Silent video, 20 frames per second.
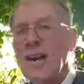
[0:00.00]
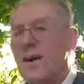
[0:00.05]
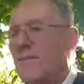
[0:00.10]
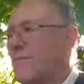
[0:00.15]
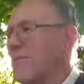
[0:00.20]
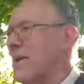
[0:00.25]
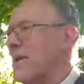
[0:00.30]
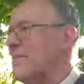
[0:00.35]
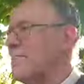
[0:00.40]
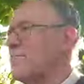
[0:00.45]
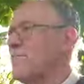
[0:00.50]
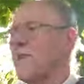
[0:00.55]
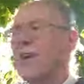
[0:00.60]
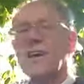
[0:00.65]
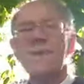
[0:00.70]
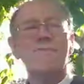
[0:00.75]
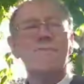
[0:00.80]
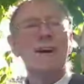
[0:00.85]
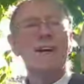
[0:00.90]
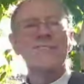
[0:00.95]
I'm being
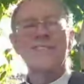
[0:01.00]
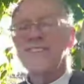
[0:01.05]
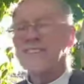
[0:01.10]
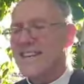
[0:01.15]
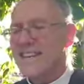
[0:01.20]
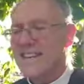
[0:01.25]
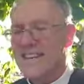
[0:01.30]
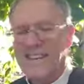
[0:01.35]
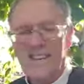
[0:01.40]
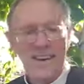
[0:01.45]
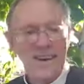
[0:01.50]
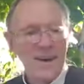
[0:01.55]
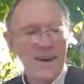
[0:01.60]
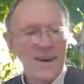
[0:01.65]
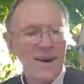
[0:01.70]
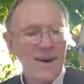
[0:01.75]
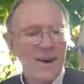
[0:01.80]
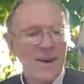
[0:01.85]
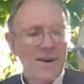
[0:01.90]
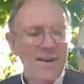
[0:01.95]
pragmatic.
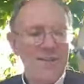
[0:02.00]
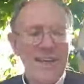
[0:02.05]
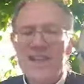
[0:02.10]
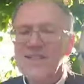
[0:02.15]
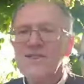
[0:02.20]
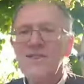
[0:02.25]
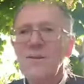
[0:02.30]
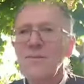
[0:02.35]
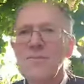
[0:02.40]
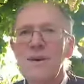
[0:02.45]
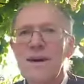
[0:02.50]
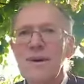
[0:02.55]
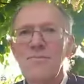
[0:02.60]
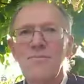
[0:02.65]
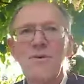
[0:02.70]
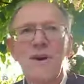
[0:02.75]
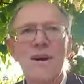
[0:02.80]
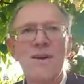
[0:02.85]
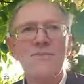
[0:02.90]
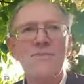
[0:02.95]
That's not being
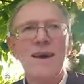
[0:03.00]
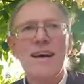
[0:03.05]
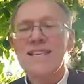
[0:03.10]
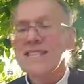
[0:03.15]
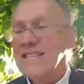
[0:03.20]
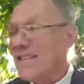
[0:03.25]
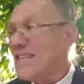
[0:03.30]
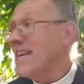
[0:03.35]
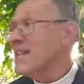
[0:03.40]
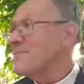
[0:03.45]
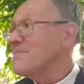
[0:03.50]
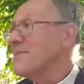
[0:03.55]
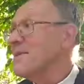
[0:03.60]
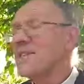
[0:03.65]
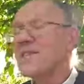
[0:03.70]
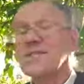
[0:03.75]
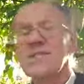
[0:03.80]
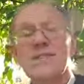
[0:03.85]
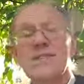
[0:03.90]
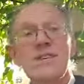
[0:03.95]
pragmatic. That's
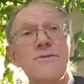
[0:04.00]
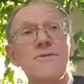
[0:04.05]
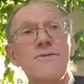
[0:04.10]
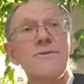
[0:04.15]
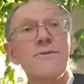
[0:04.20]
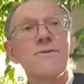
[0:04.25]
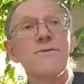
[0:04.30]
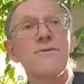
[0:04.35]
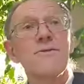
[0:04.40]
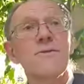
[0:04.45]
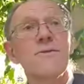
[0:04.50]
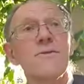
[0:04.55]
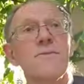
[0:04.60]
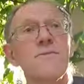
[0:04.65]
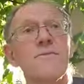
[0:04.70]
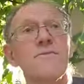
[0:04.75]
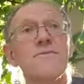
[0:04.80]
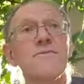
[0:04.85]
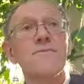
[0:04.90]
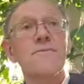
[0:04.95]
being sinful.
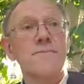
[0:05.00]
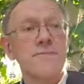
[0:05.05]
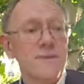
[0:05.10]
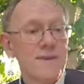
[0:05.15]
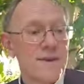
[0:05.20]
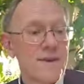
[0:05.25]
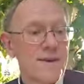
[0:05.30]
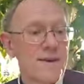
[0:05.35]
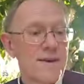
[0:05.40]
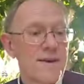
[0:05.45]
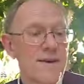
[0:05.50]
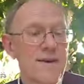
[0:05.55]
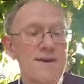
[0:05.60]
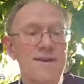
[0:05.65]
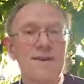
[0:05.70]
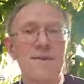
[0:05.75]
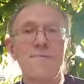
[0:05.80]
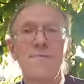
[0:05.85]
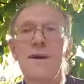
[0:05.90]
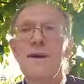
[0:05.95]

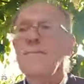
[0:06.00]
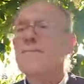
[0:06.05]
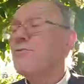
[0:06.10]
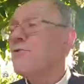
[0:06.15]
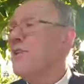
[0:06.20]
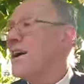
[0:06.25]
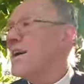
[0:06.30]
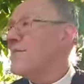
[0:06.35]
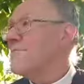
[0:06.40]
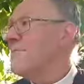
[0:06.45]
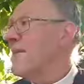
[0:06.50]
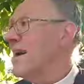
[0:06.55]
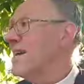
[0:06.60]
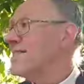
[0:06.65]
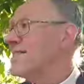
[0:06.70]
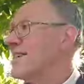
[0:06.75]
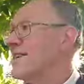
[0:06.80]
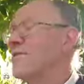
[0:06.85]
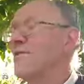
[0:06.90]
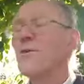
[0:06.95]
To be
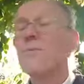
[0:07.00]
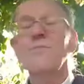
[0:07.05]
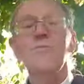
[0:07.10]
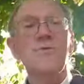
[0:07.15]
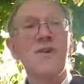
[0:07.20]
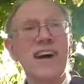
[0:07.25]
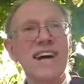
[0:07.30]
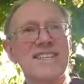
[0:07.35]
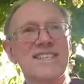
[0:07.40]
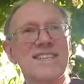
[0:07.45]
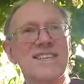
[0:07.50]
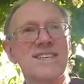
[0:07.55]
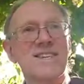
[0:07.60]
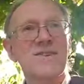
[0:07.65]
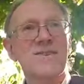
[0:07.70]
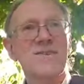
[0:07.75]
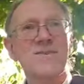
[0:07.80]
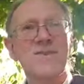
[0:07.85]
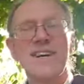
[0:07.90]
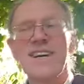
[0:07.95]
pragmatic or
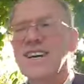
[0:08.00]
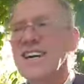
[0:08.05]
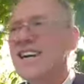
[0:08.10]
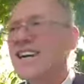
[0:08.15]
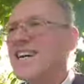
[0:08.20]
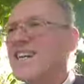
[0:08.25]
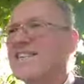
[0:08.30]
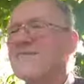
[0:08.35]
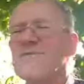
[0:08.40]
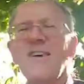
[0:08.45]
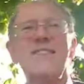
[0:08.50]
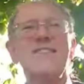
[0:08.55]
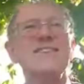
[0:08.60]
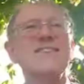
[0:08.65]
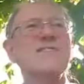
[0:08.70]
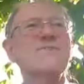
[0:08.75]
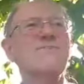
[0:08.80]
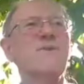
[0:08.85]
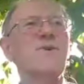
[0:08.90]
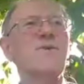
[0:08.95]
practical is very
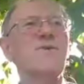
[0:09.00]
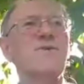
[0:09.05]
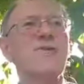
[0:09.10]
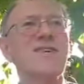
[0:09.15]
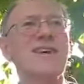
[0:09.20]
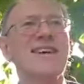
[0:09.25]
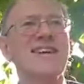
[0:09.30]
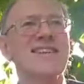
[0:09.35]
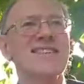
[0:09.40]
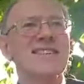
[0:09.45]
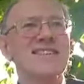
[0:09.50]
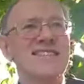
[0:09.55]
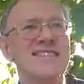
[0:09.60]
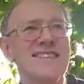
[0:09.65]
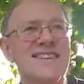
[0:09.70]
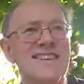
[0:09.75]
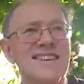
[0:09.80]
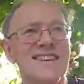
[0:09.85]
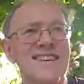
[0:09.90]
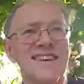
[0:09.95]
small things.
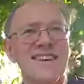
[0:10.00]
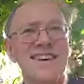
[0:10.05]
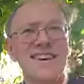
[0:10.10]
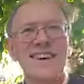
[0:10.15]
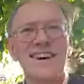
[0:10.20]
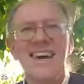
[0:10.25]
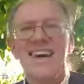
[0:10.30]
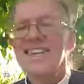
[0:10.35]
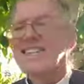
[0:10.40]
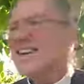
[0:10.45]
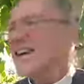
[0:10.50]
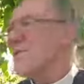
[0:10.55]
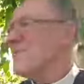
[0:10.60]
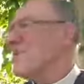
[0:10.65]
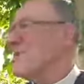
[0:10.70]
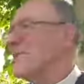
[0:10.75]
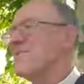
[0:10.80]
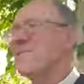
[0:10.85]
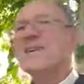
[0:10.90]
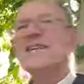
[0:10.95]
It's like
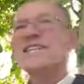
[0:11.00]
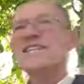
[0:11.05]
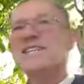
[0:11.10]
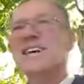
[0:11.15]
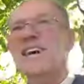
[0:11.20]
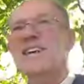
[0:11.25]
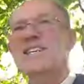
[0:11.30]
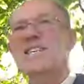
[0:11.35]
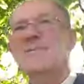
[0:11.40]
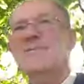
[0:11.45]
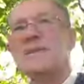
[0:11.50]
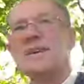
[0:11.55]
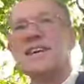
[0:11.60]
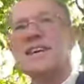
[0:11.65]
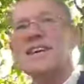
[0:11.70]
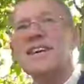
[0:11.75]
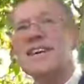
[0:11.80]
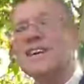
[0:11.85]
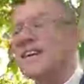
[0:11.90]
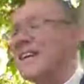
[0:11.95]
whether we decide to
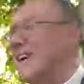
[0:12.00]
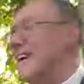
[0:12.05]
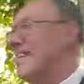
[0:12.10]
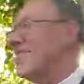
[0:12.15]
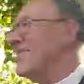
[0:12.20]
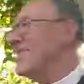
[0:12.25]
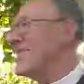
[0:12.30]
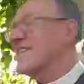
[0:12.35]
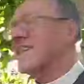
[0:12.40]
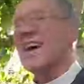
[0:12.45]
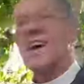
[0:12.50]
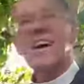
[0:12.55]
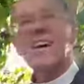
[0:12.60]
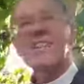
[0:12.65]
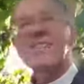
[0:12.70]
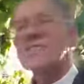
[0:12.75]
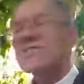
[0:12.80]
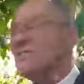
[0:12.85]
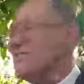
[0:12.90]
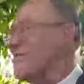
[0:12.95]
be in the
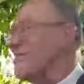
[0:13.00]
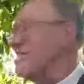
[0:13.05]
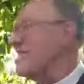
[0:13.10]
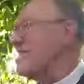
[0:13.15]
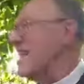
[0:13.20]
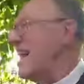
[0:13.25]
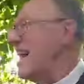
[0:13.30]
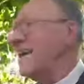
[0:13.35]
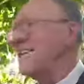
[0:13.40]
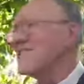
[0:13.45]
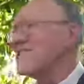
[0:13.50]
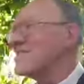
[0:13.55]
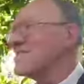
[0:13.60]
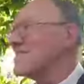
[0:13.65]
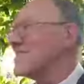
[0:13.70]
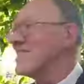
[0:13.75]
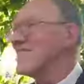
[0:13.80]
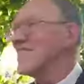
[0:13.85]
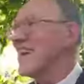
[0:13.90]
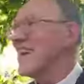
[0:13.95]
garden or in the house
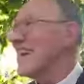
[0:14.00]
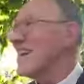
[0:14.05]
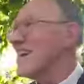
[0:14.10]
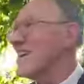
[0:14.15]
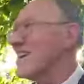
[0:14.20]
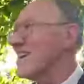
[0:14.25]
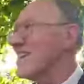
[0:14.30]
today.